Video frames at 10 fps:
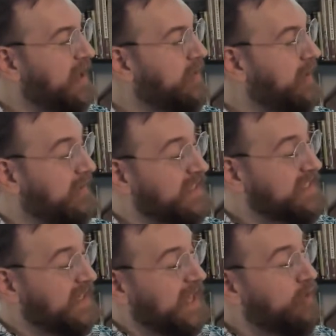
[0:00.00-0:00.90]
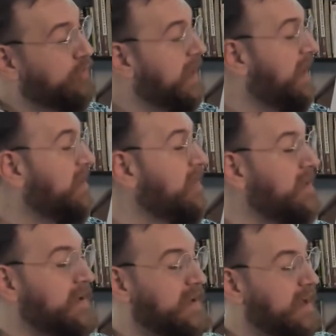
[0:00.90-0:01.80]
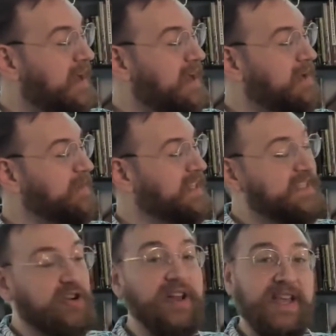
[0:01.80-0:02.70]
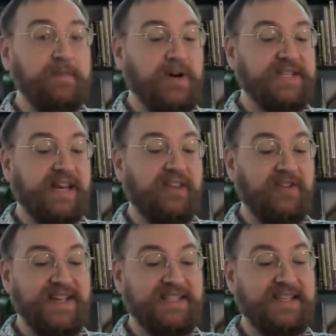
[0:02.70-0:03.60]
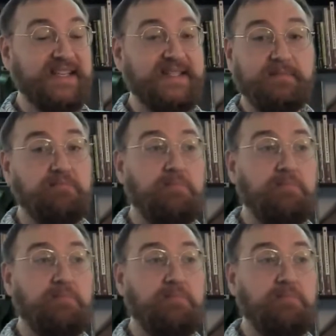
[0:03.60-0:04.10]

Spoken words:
holistic healthcare. Kinsterna in particular is